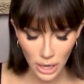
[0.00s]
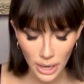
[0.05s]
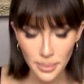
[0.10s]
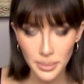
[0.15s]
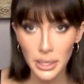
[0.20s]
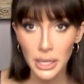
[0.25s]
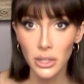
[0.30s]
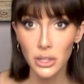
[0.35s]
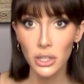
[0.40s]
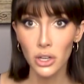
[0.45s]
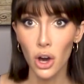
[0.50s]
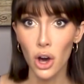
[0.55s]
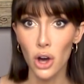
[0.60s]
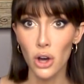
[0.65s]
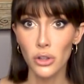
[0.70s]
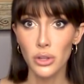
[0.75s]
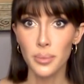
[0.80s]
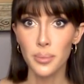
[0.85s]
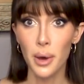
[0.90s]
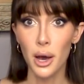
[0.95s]
I'm killing
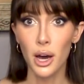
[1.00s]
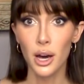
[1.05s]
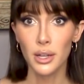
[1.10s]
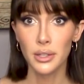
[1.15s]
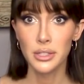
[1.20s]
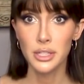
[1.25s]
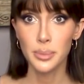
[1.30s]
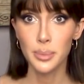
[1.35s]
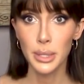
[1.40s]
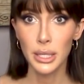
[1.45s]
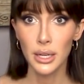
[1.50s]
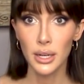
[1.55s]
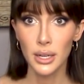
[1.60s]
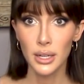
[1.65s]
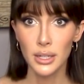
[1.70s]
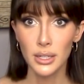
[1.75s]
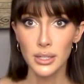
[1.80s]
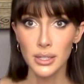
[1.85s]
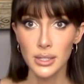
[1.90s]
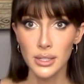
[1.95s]
all the moths
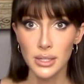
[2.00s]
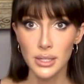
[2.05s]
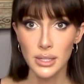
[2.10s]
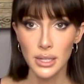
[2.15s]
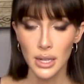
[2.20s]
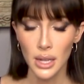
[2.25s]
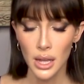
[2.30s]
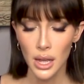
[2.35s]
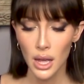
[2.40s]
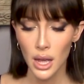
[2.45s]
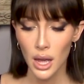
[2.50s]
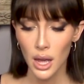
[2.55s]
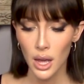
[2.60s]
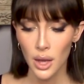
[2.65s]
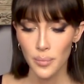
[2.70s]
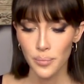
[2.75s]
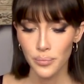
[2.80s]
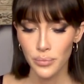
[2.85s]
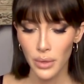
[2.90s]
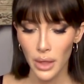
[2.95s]
because
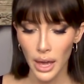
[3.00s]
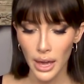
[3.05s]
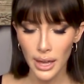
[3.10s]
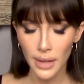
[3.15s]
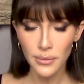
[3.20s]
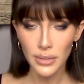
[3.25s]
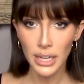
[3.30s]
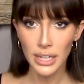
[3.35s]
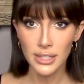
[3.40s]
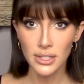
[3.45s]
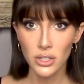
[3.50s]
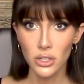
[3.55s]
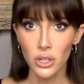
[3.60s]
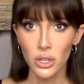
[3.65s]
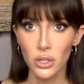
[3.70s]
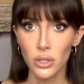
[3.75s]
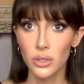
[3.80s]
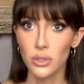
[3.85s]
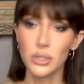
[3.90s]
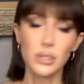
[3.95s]
I have nice
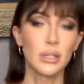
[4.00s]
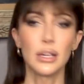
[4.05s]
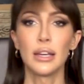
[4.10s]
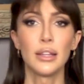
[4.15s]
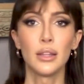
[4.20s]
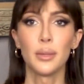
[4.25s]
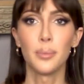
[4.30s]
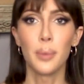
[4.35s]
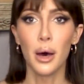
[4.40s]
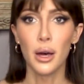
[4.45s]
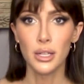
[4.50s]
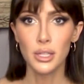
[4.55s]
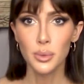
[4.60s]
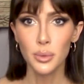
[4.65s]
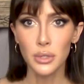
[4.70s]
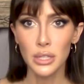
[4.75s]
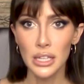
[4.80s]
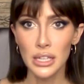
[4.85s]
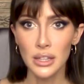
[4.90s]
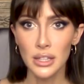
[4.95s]
clothes and the moths
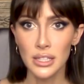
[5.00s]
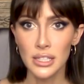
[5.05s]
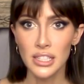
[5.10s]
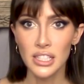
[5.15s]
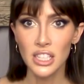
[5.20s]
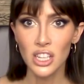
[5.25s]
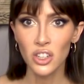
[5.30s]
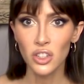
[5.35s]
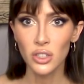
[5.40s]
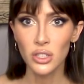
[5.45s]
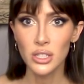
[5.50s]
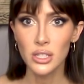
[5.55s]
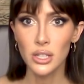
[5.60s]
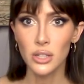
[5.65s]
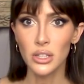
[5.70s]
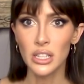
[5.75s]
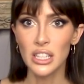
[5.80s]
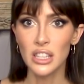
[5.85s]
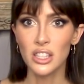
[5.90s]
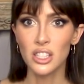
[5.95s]
will eat the silks, they'll
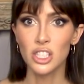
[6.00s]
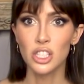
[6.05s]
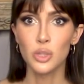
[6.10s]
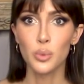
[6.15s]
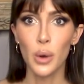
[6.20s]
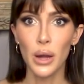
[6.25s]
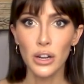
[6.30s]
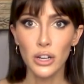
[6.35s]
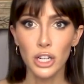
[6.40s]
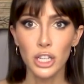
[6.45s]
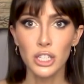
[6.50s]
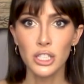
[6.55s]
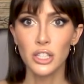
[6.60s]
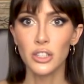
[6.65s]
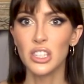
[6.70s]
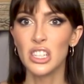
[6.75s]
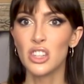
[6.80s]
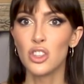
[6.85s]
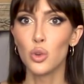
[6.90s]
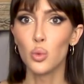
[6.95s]
eat the sweaters, they'll
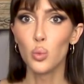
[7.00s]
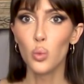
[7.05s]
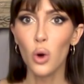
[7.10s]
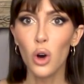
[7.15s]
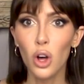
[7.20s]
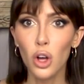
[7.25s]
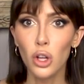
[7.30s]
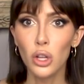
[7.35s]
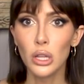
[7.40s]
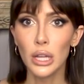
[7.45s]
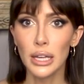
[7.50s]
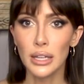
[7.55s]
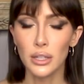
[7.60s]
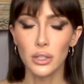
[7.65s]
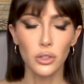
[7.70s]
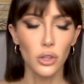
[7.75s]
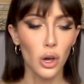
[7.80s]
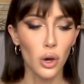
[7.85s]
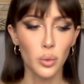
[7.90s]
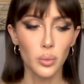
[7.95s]
eat the wool. Like,
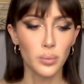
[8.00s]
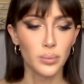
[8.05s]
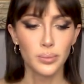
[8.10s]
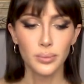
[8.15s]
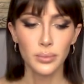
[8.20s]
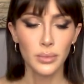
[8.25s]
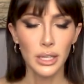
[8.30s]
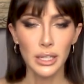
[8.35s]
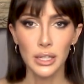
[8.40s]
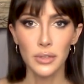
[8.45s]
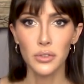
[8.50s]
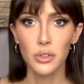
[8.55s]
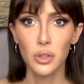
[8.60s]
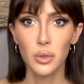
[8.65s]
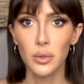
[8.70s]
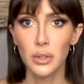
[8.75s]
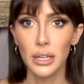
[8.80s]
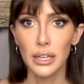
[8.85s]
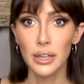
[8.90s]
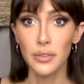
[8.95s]
no. Like if you
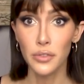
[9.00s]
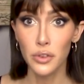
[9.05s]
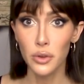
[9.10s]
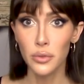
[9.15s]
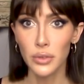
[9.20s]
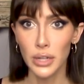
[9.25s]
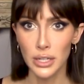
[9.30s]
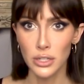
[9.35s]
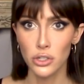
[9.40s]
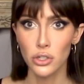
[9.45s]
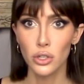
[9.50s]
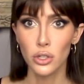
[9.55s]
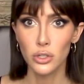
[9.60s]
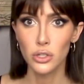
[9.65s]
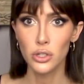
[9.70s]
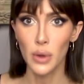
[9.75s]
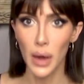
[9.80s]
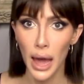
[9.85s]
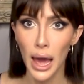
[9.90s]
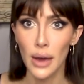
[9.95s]
like if you have nice clothes,
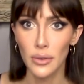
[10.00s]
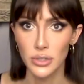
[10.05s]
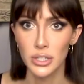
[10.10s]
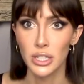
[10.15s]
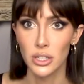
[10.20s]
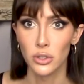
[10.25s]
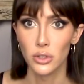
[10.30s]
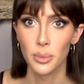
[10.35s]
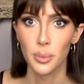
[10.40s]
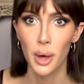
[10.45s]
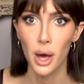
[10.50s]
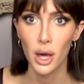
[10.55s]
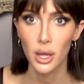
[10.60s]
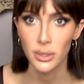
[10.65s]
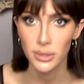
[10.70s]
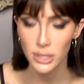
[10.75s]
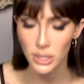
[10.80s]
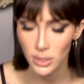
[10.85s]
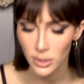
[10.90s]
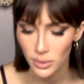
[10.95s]
you have to kill the
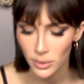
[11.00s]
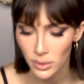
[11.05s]
moths.